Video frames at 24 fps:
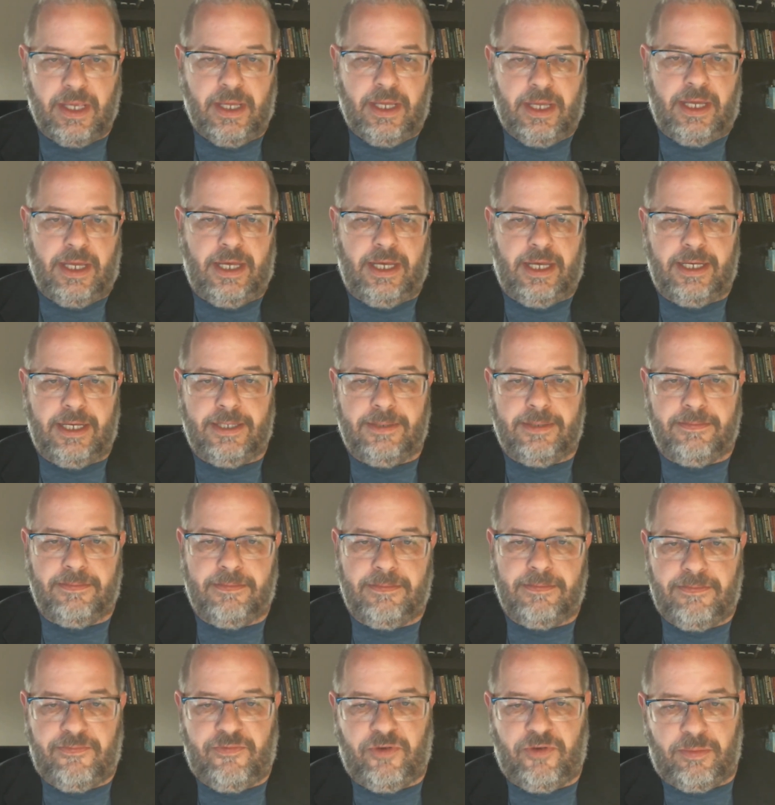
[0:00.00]

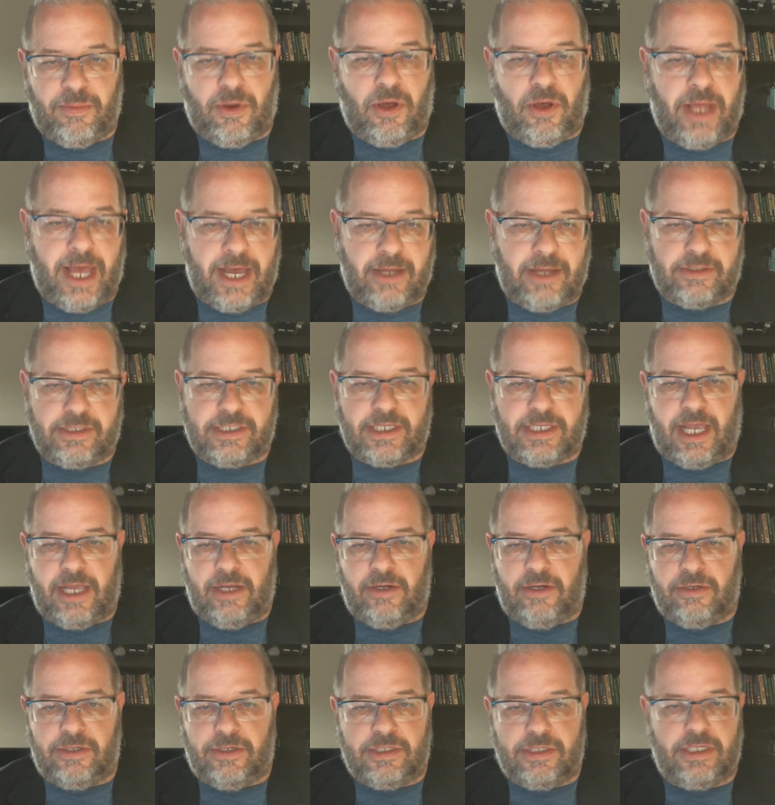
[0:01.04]
Football
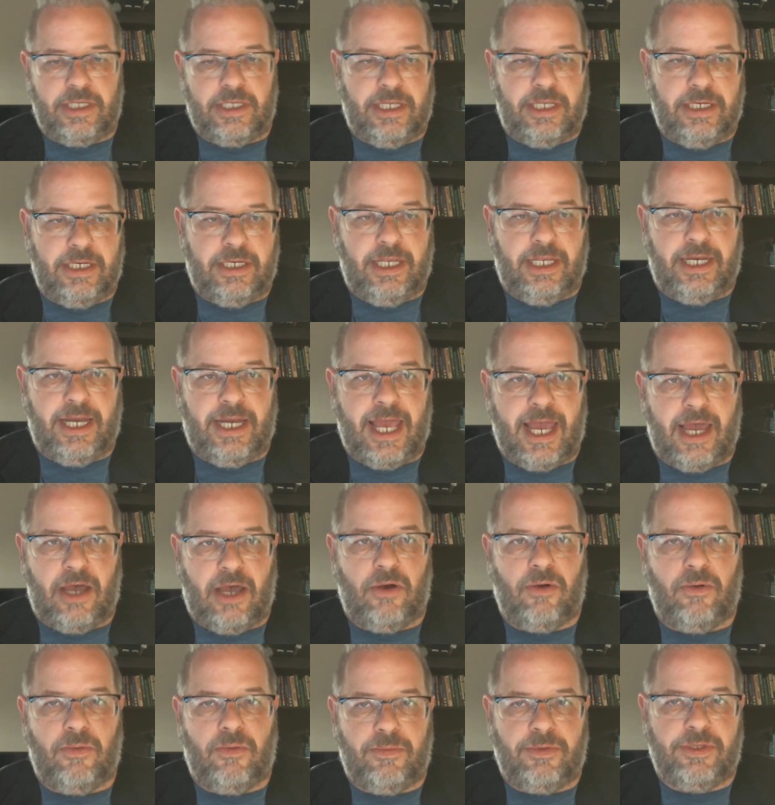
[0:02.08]
Outsiders in
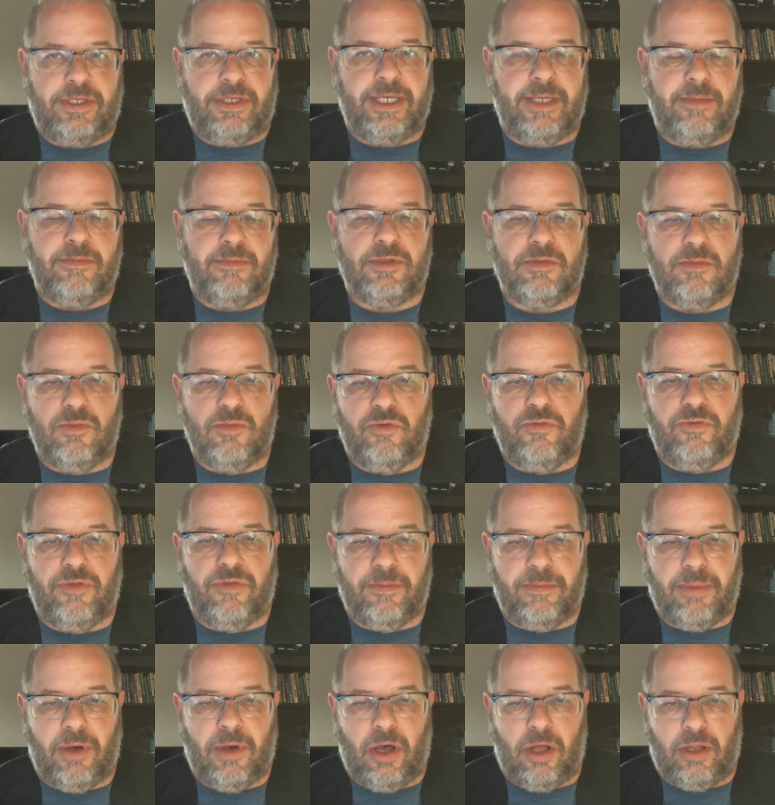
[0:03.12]
how teams move the
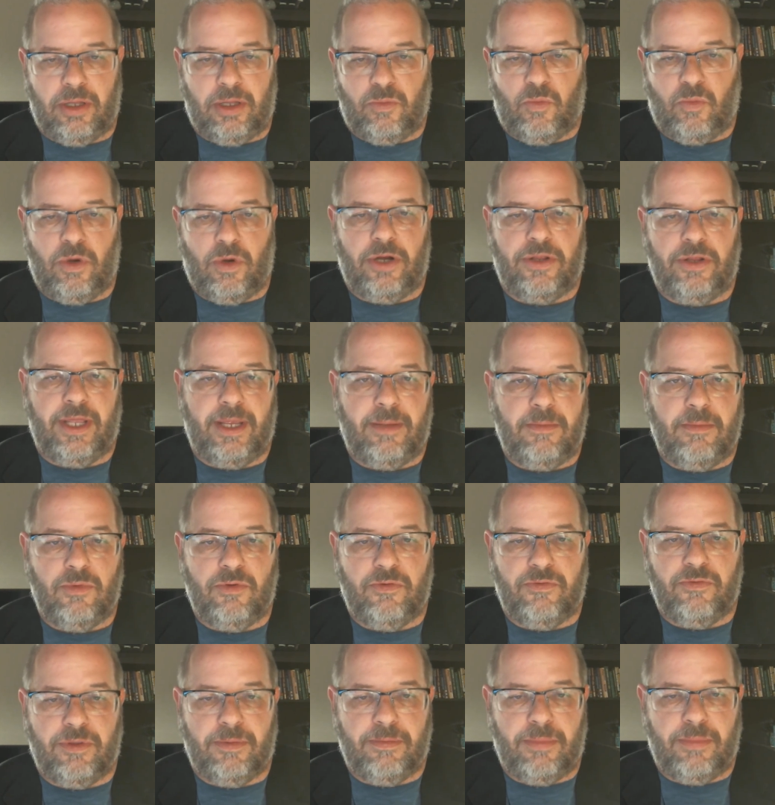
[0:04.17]
ball and where they
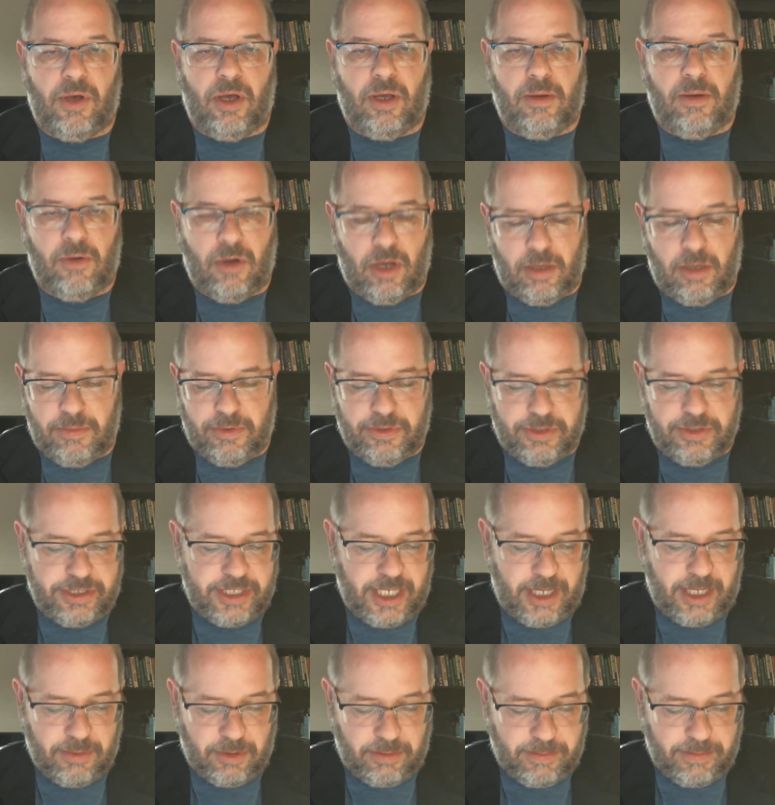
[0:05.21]
move the ball, almost
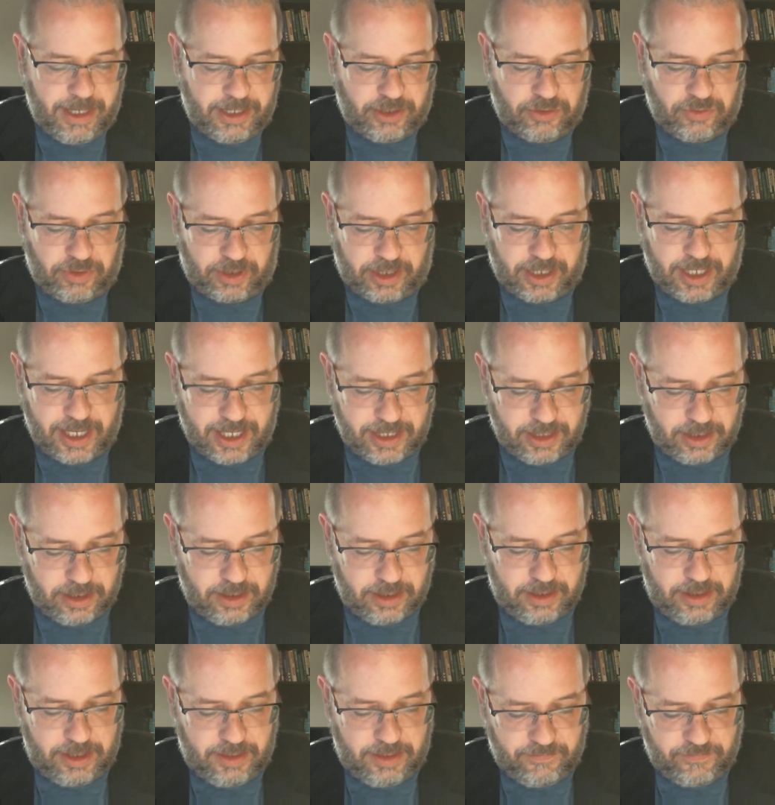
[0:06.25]
sabermetric kind of
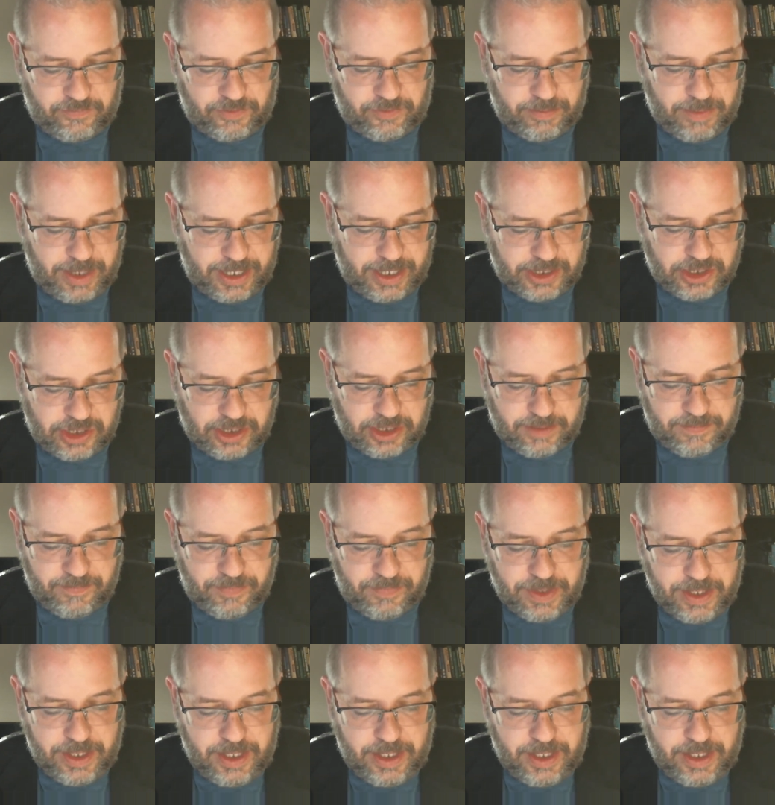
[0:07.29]
information.